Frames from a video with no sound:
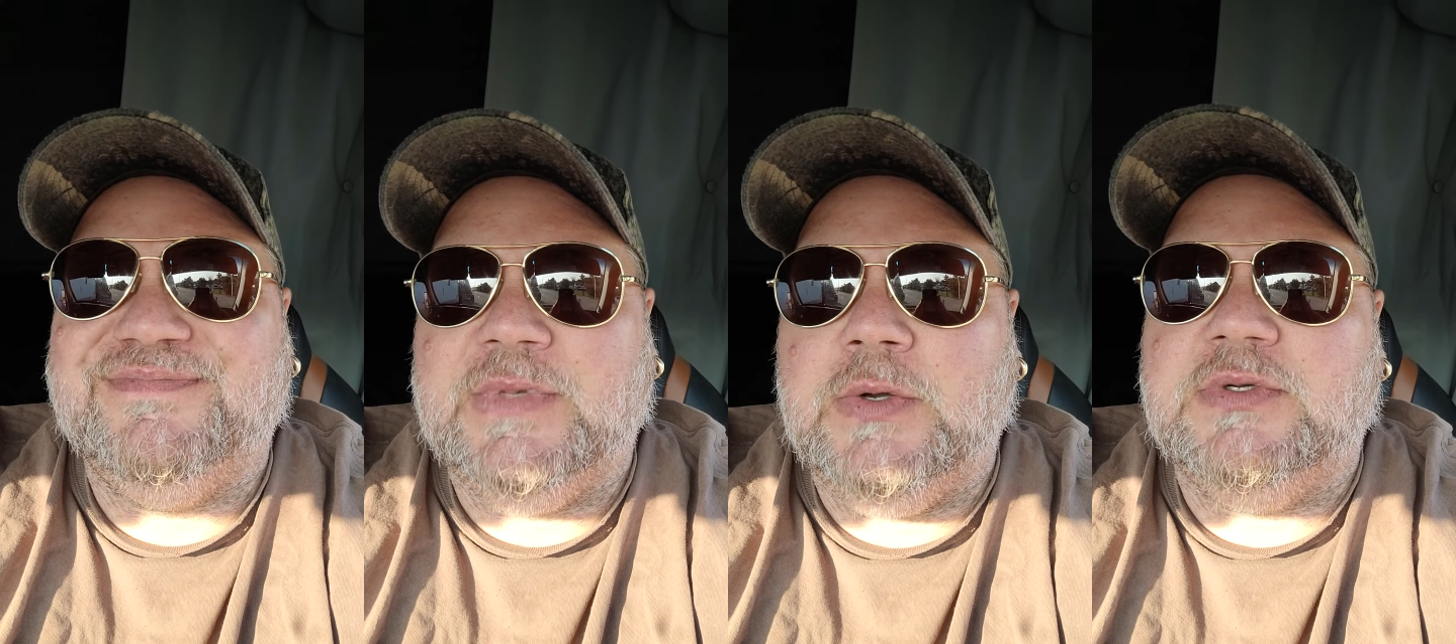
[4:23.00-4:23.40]

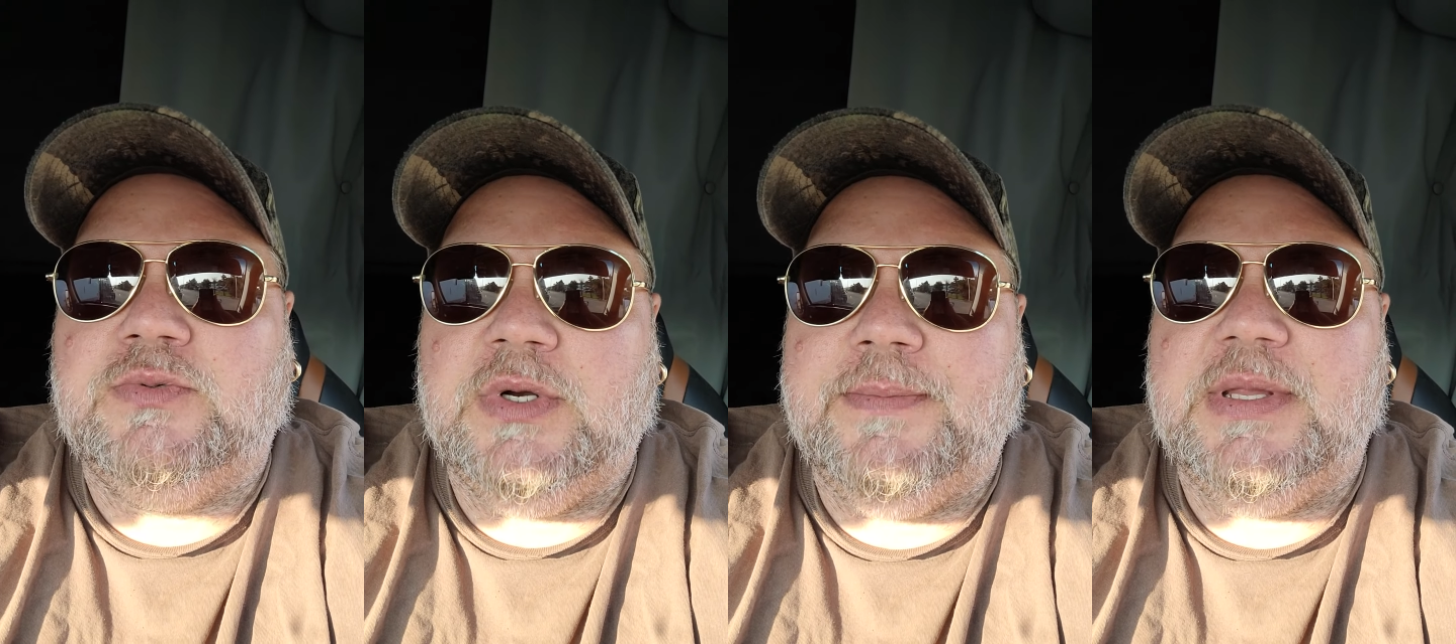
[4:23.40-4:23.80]

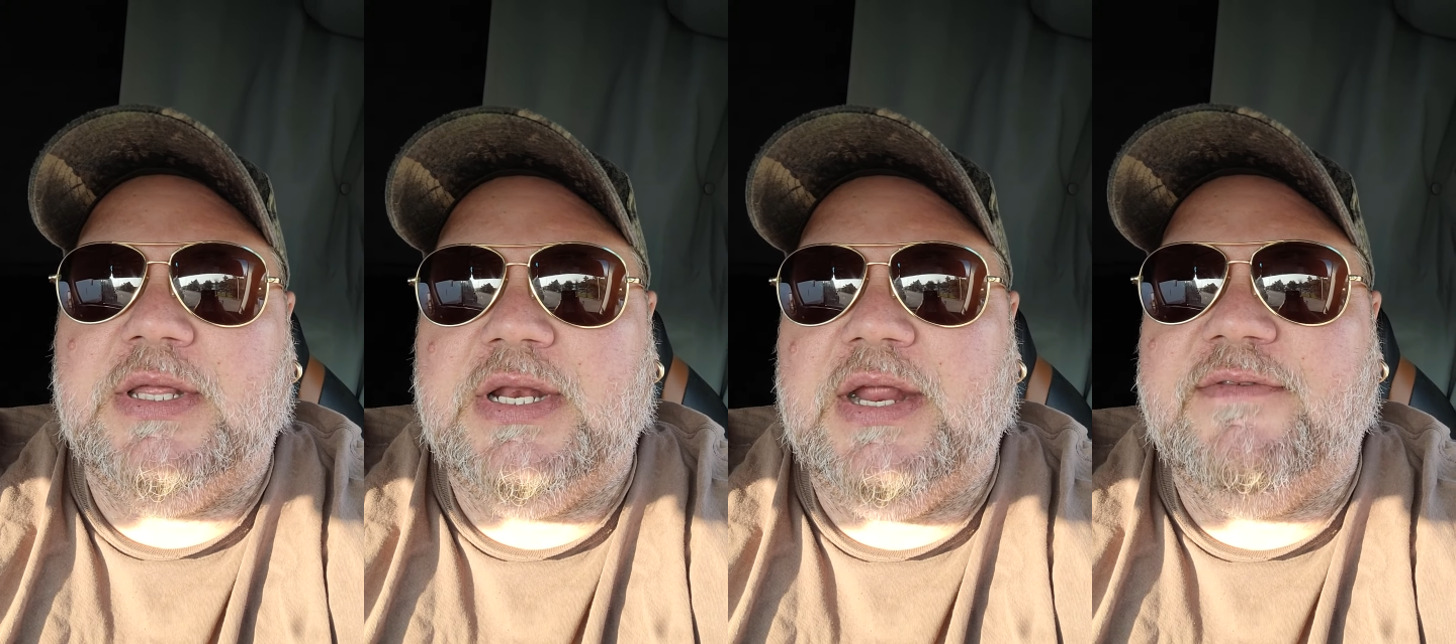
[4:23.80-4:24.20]
which would have been
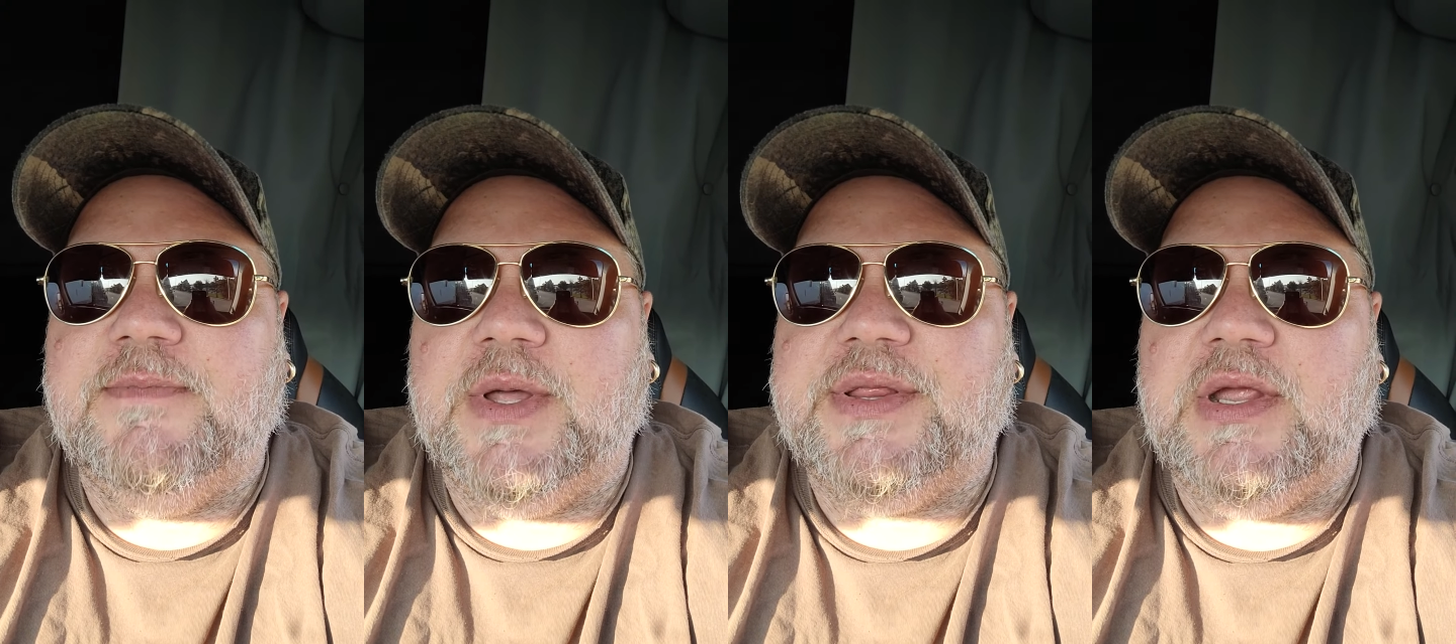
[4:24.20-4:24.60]
the native
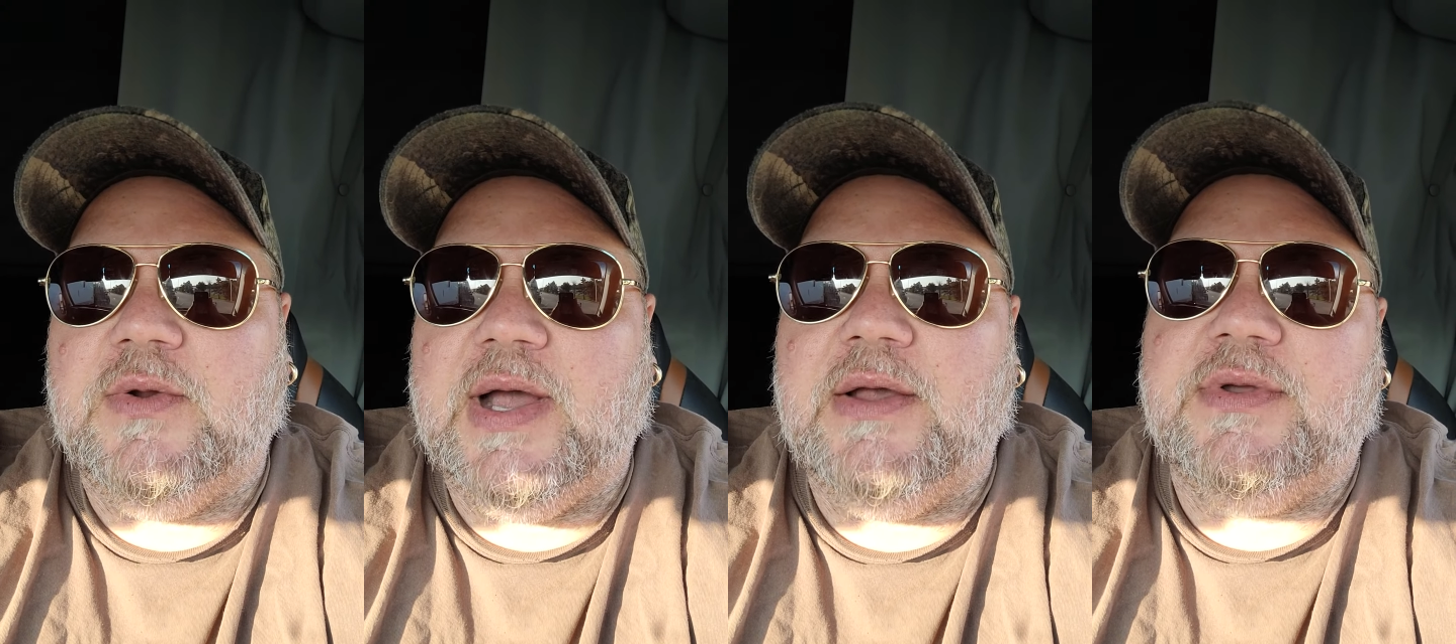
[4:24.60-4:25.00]
muskie in Ohio,